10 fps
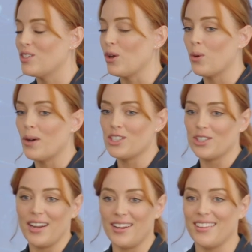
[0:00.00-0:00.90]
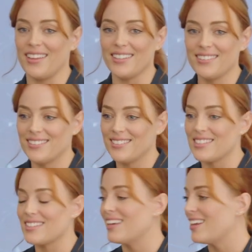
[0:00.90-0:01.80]
Don't question anything,
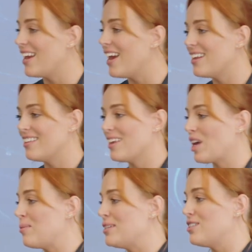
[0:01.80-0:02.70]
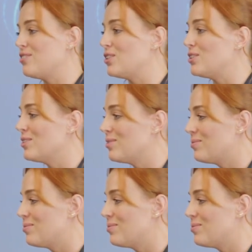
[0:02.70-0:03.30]
just let anything come into view.